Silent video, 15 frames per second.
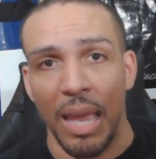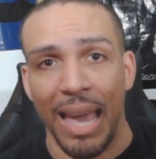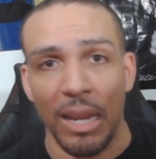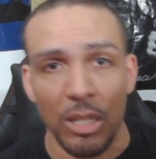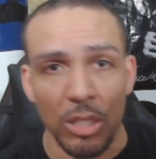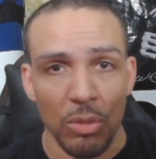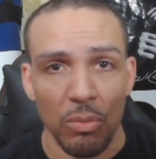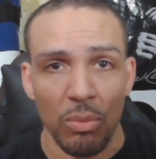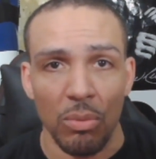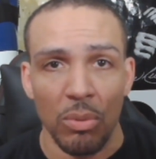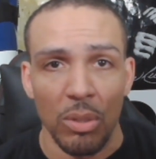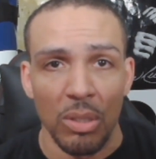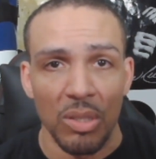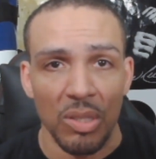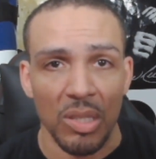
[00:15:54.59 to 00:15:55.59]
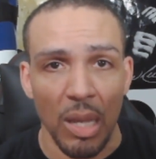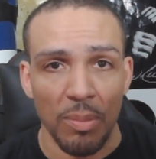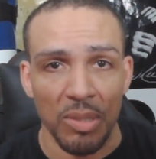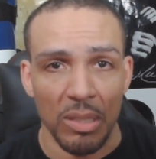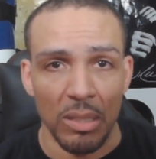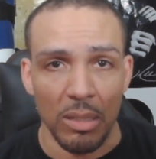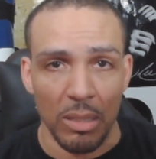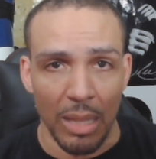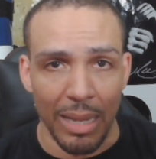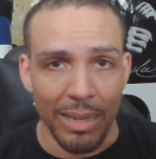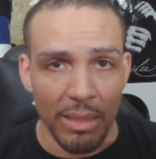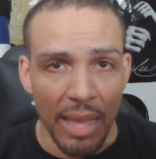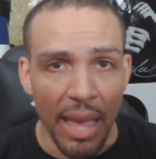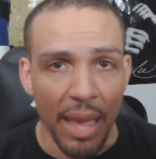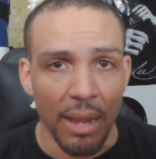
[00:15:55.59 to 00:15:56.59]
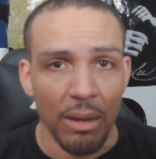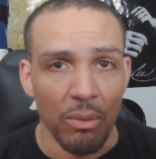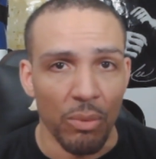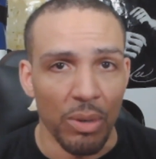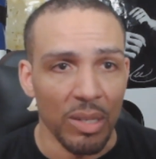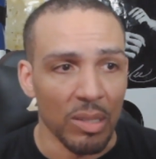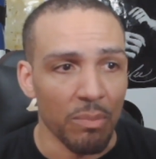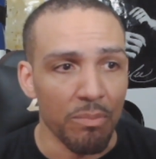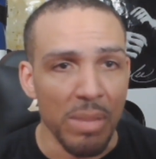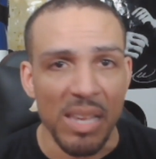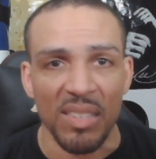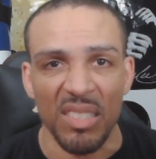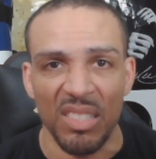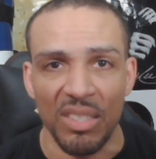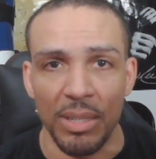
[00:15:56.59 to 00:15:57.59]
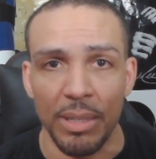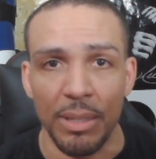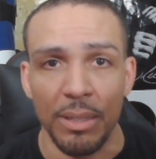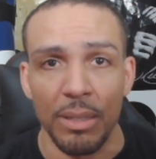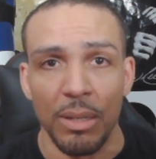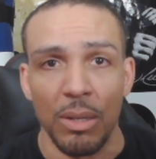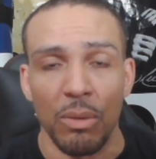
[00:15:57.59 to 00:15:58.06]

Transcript: actual substance like that, where it's a message in it,